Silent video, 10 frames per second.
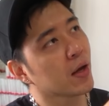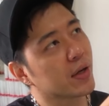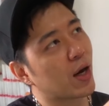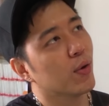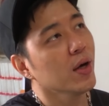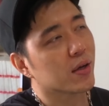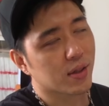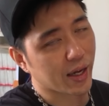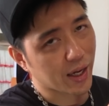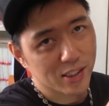Now,
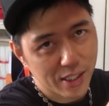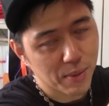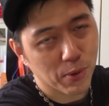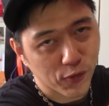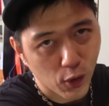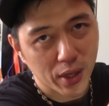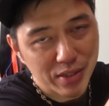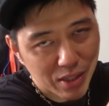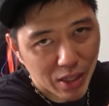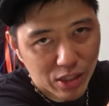like I said before,
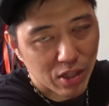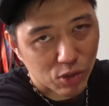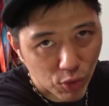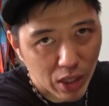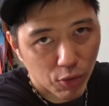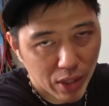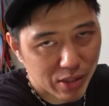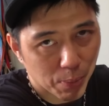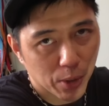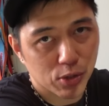installation is really
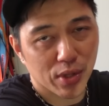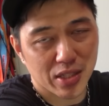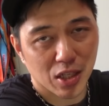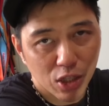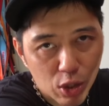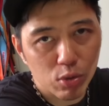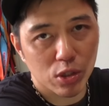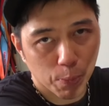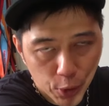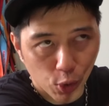simple, so that's a
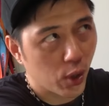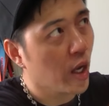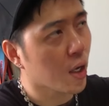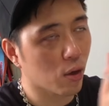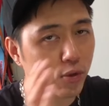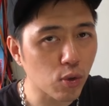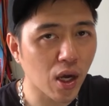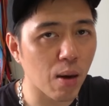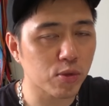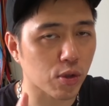huge pro. It also
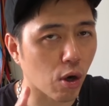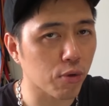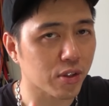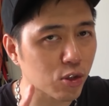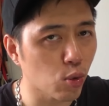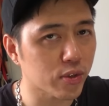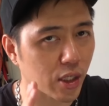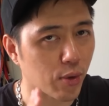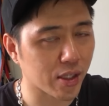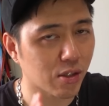comes with all the tools
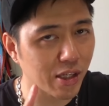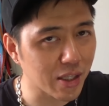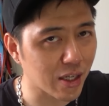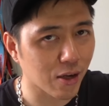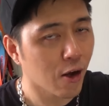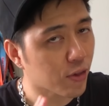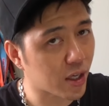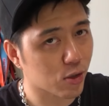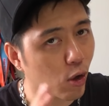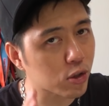that you actually need. That
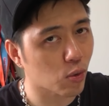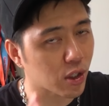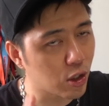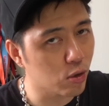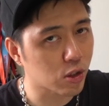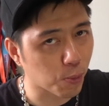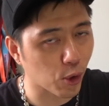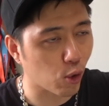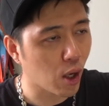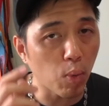is also a huge
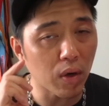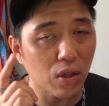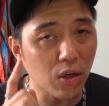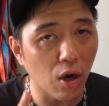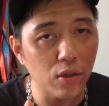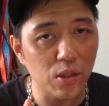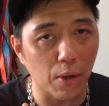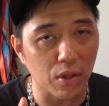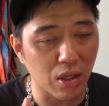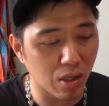pro. But one of the cons
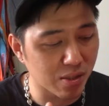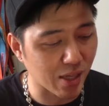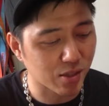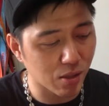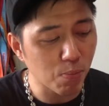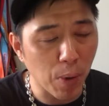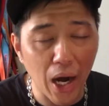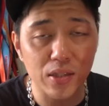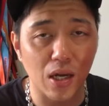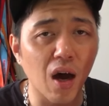about the kit is that certain
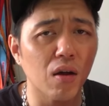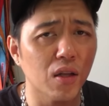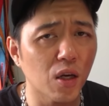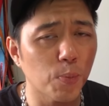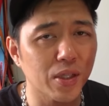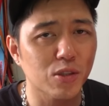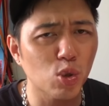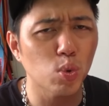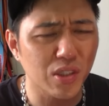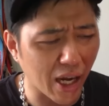parts are a little bit
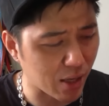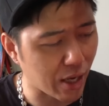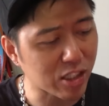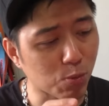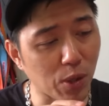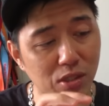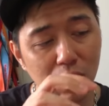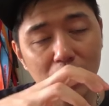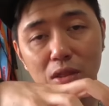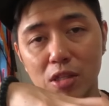too tight,
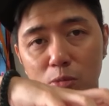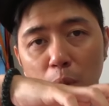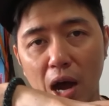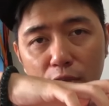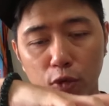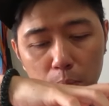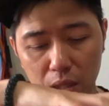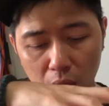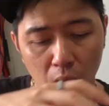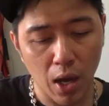especially this part for
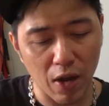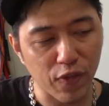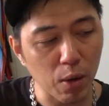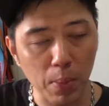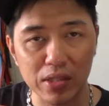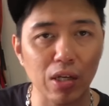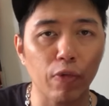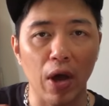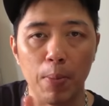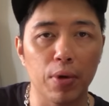me. I found
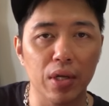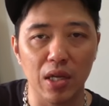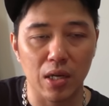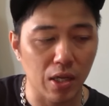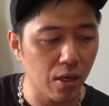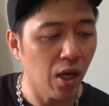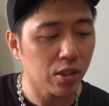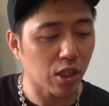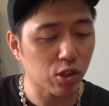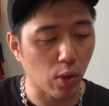myself hammering it in
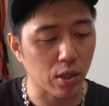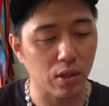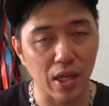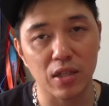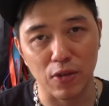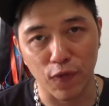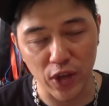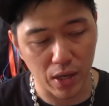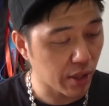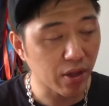just so I could get it to
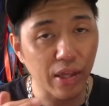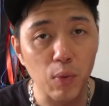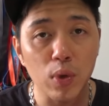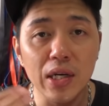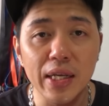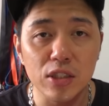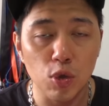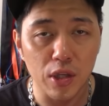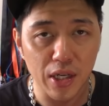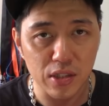fit. And then that would lead to
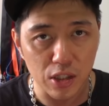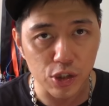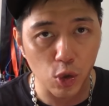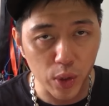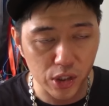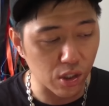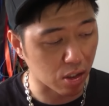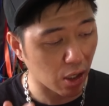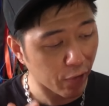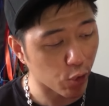the next issue, which
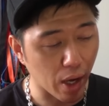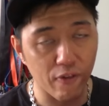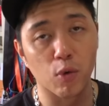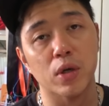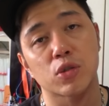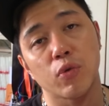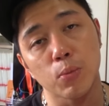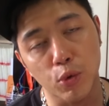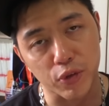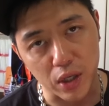is if you ever want to
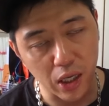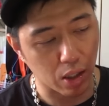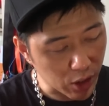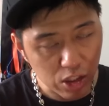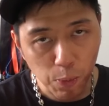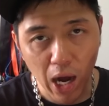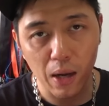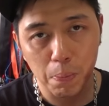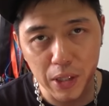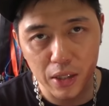remove the kit, this
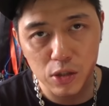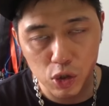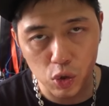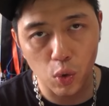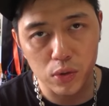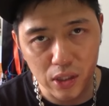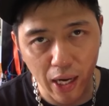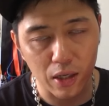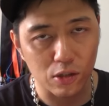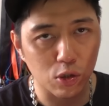part being so
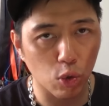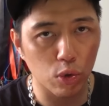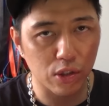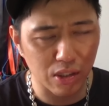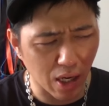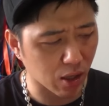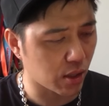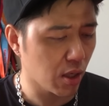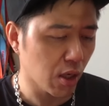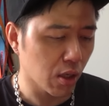tight and so snug,
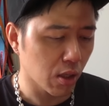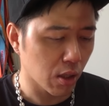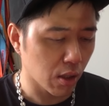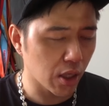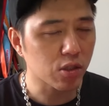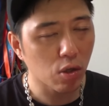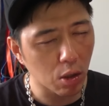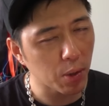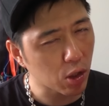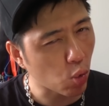it's
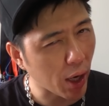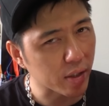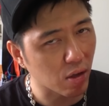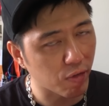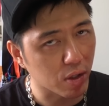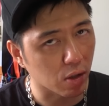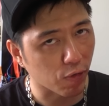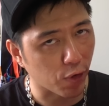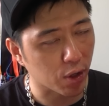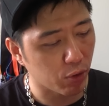gonna be quite difficult
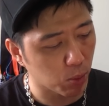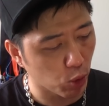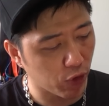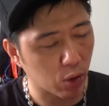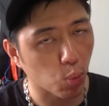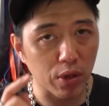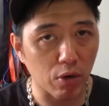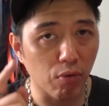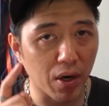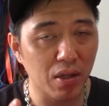for you to remove it
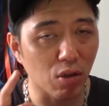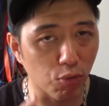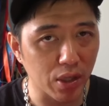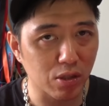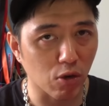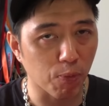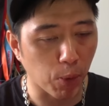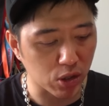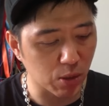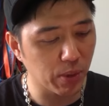without running the risk of
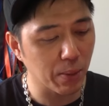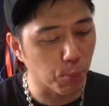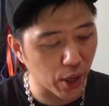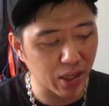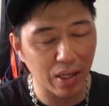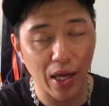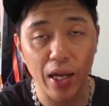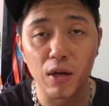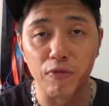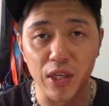possibly breaking
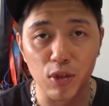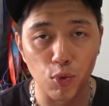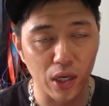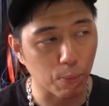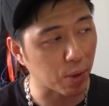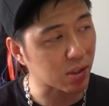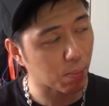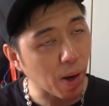any of the 3D printed